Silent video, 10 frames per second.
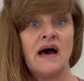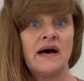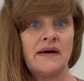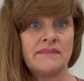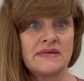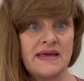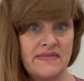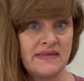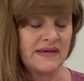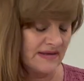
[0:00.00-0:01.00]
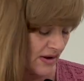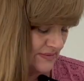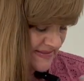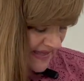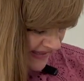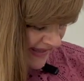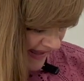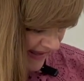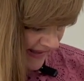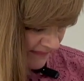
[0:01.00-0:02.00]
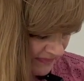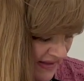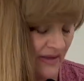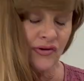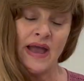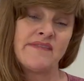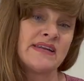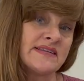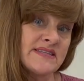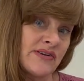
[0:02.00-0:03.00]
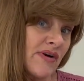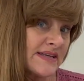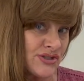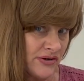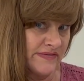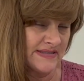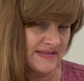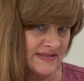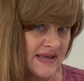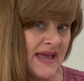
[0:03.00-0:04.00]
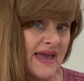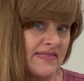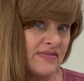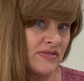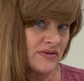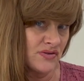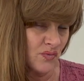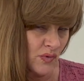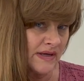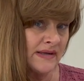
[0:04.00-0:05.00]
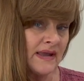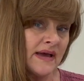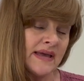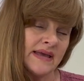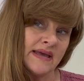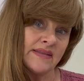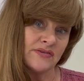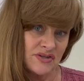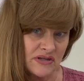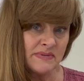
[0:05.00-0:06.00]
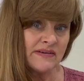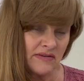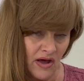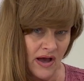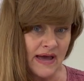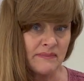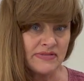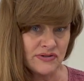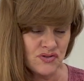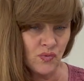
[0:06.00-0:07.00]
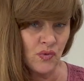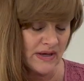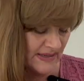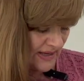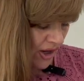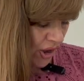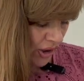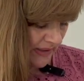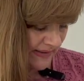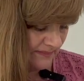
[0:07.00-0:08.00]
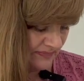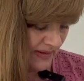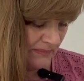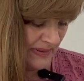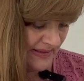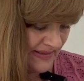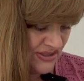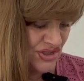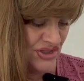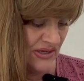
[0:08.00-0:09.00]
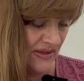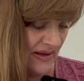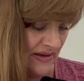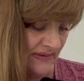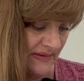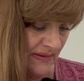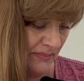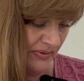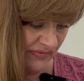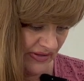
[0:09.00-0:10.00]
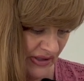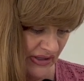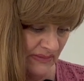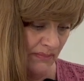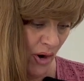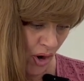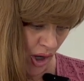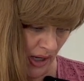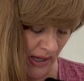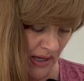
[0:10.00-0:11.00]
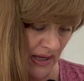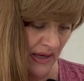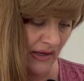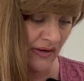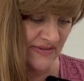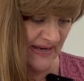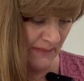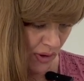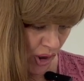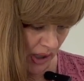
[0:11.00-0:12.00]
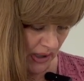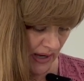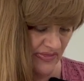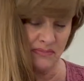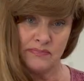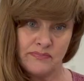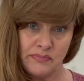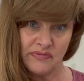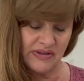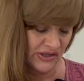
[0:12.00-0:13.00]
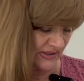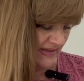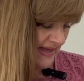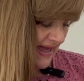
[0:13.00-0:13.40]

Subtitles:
And then on Sunday, they're having sunrise service. And there's going to be a lot, but there's one on Peach Pavilion Park, Gulf State Park at the Pavilion.